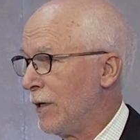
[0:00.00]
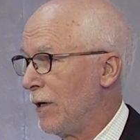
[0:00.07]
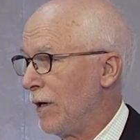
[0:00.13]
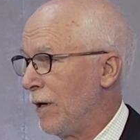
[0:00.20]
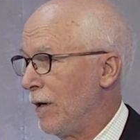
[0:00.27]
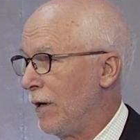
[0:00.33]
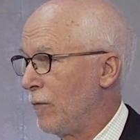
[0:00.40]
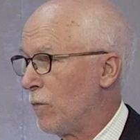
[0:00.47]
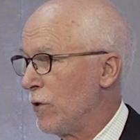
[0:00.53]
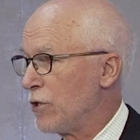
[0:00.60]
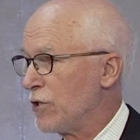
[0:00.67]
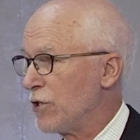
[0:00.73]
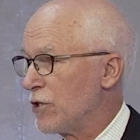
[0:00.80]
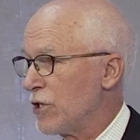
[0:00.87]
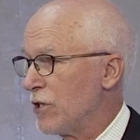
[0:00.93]
And
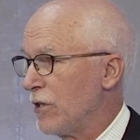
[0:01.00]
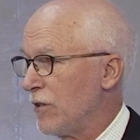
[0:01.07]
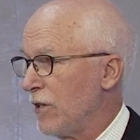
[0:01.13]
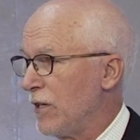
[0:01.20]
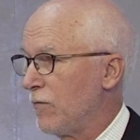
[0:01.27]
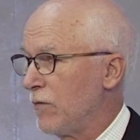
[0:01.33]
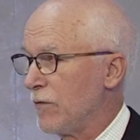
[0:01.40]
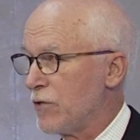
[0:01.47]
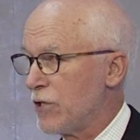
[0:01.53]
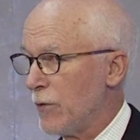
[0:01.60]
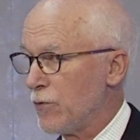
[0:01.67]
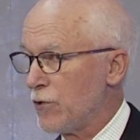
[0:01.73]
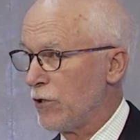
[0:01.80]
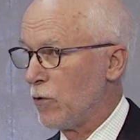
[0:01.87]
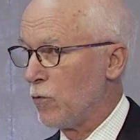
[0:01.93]
once the level of
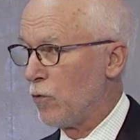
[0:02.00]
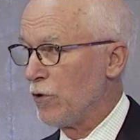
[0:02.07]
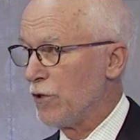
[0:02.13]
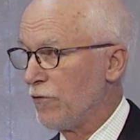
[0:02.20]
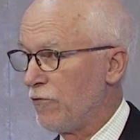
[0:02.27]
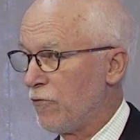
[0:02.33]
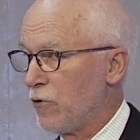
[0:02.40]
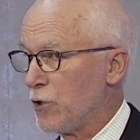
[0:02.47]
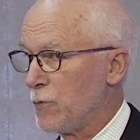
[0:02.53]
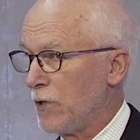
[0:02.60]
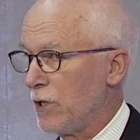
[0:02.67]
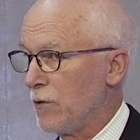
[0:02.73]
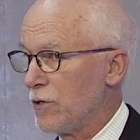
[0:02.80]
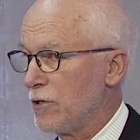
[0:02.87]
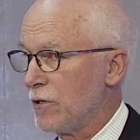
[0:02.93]
subsoil water falls
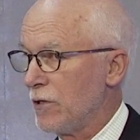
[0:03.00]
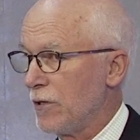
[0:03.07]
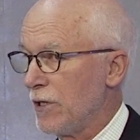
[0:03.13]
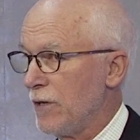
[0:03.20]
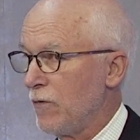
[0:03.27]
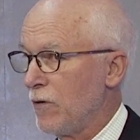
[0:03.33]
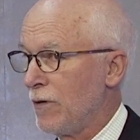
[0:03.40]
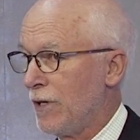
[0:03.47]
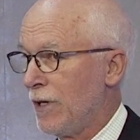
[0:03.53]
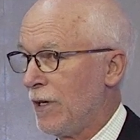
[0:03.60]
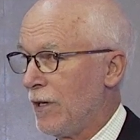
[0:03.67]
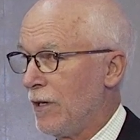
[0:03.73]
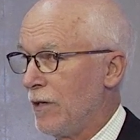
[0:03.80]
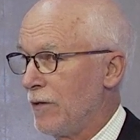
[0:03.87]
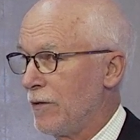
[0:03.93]
below a certain level
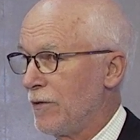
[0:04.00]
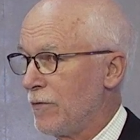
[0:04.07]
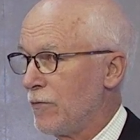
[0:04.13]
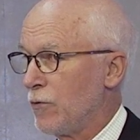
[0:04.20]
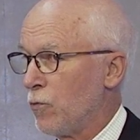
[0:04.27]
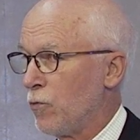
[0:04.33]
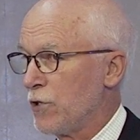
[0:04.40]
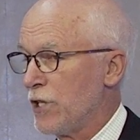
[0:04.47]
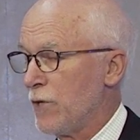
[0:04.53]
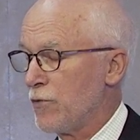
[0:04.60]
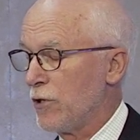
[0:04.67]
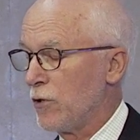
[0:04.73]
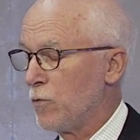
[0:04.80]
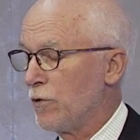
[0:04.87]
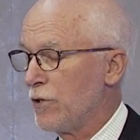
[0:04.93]
and the
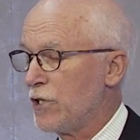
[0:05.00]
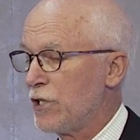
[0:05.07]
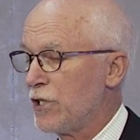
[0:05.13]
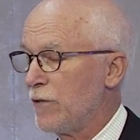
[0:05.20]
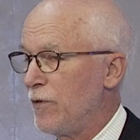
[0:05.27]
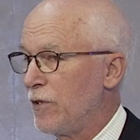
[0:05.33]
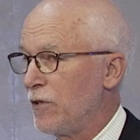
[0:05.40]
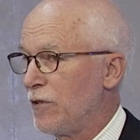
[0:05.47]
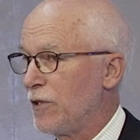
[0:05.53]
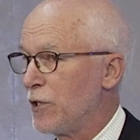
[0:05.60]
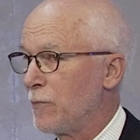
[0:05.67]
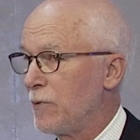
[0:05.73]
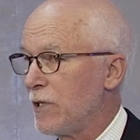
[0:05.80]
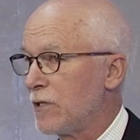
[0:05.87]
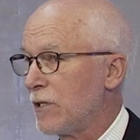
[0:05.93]
subsoil water is significantly
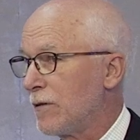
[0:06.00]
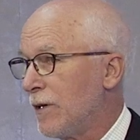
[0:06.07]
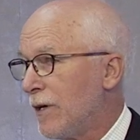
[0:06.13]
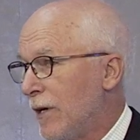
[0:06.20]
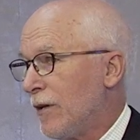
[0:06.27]
depleted,